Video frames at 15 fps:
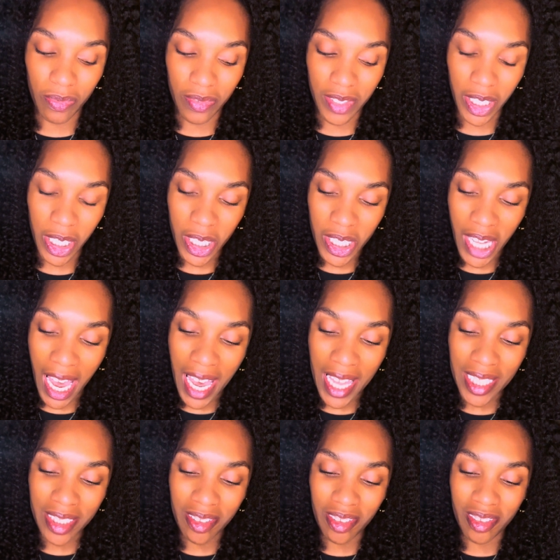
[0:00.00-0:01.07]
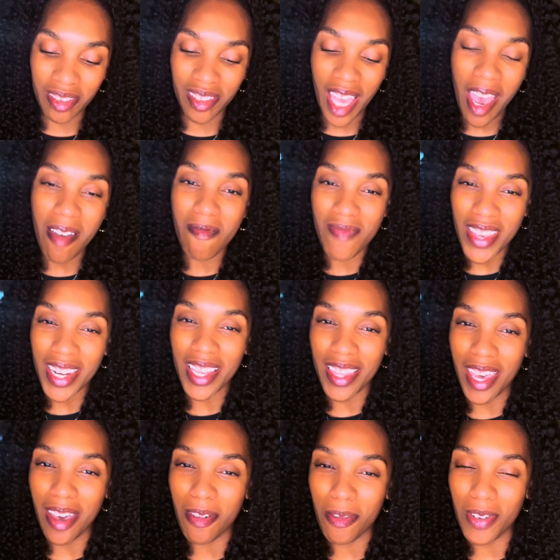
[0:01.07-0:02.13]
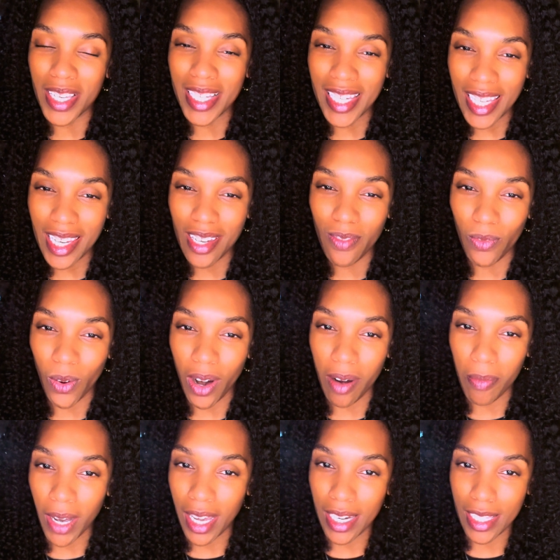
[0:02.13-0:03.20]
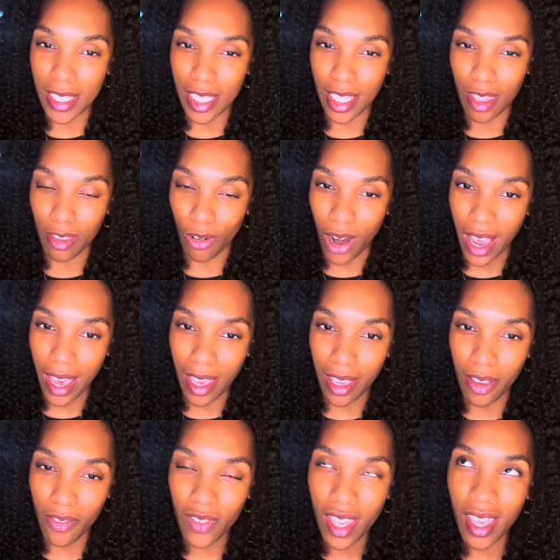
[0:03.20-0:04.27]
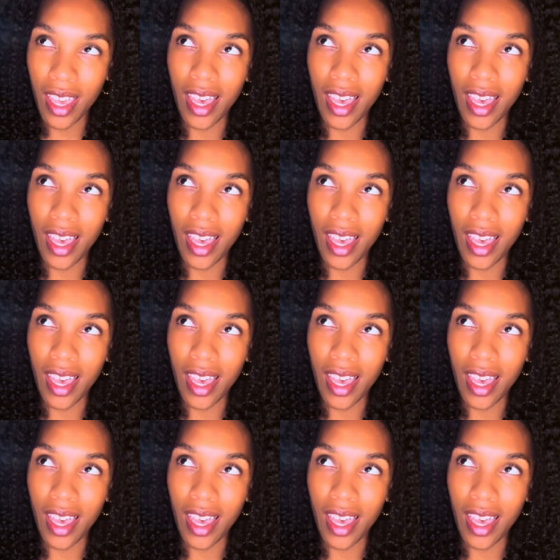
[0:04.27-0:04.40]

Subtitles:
there's not that many that we need for our bodies to thrive,